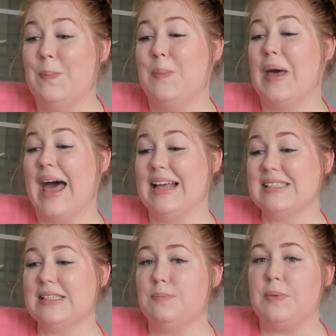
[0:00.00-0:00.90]

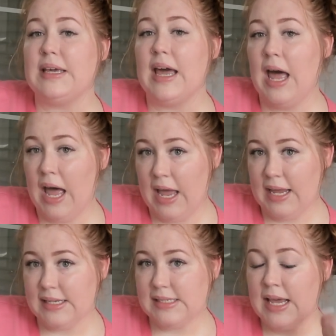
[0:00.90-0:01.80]
best,
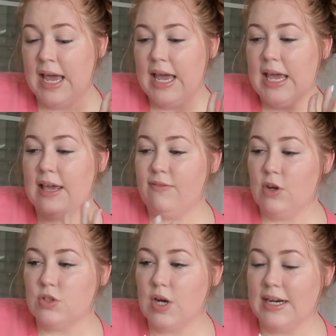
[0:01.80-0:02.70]
because if
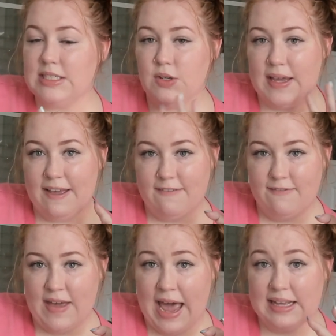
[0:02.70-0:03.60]
you're trying to get
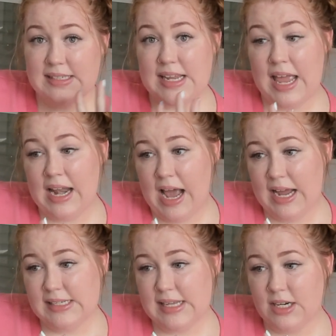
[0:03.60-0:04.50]
fast and
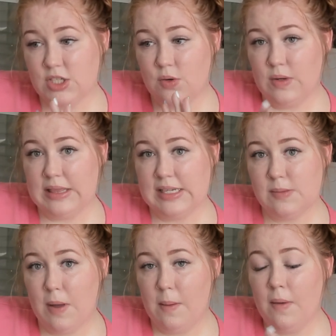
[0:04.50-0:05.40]
high suction with this
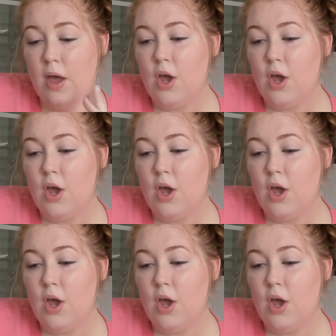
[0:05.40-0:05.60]
pump,